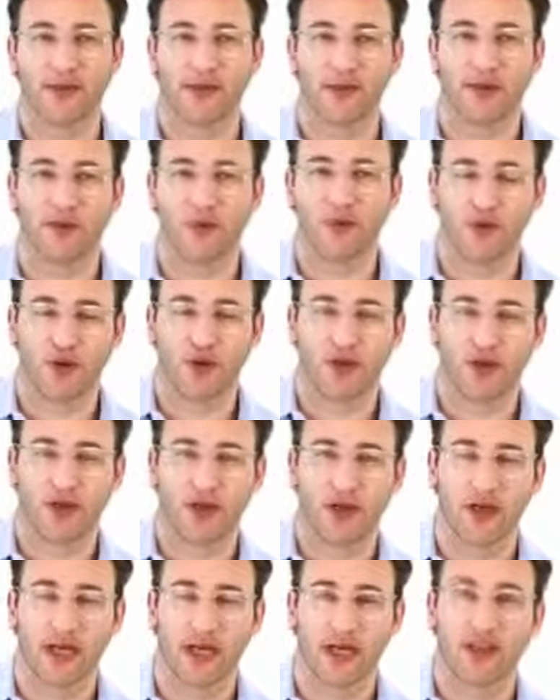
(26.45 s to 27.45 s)
It was
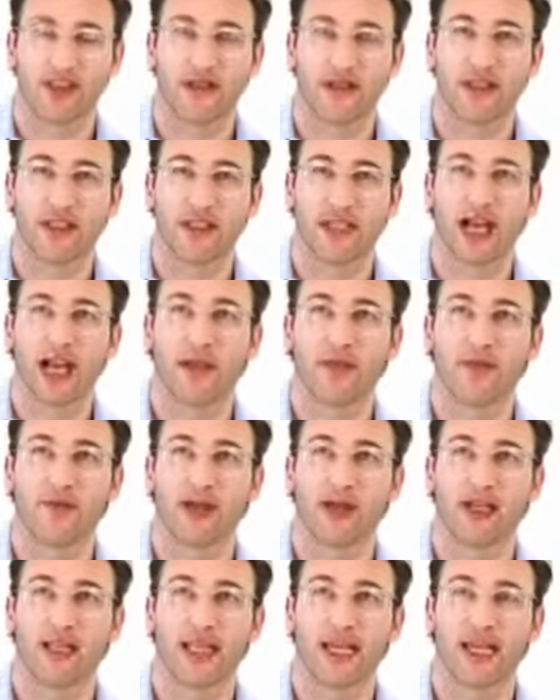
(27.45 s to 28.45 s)
born out of a time in
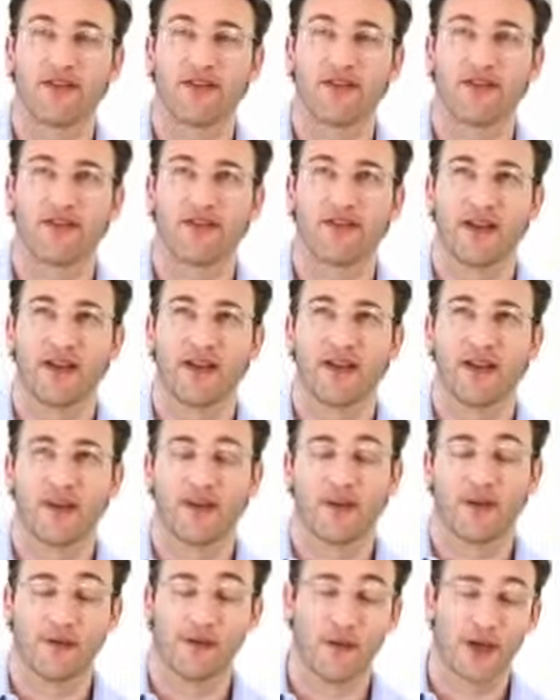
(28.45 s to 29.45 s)
my life
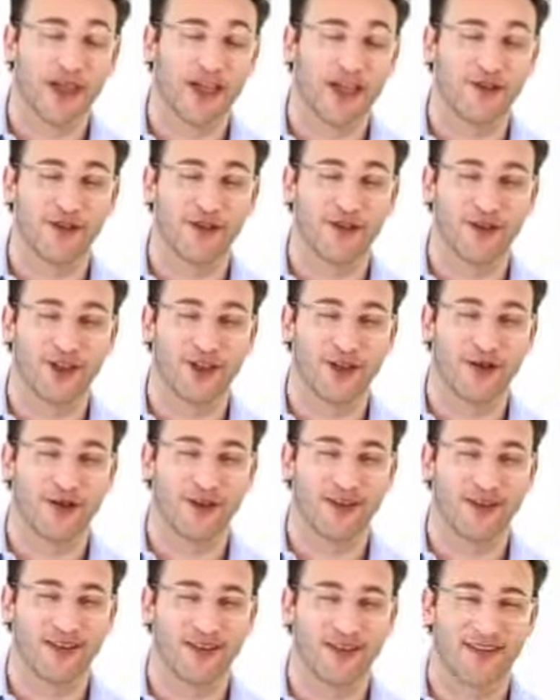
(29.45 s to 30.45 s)
many years
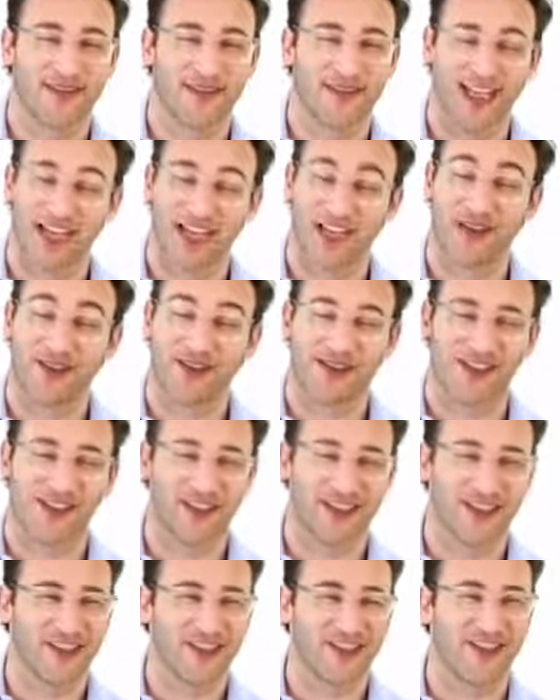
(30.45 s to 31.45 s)
ago, 10 years
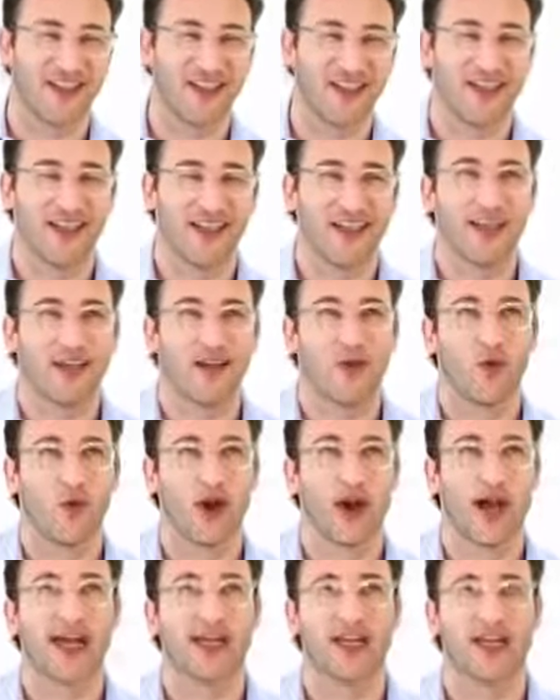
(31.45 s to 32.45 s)
ago,
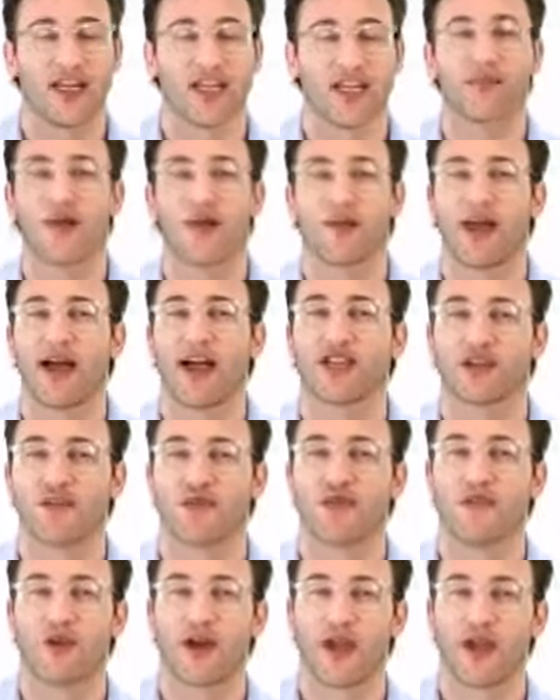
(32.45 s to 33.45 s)
where I had lost my
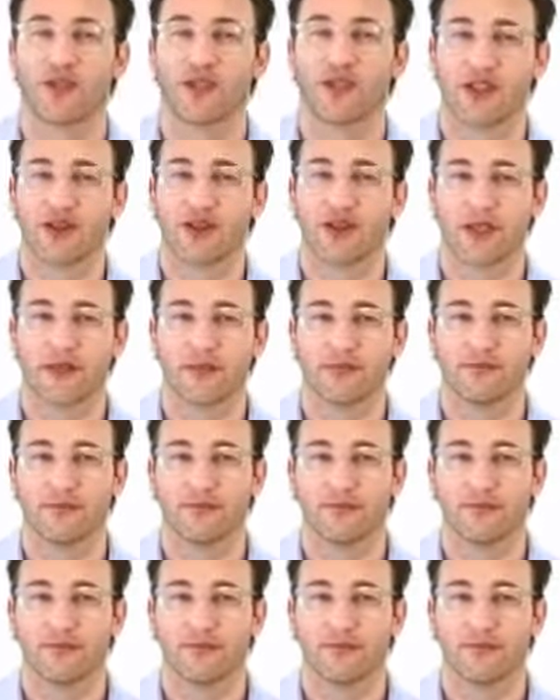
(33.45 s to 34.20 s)
passion for what I was doing.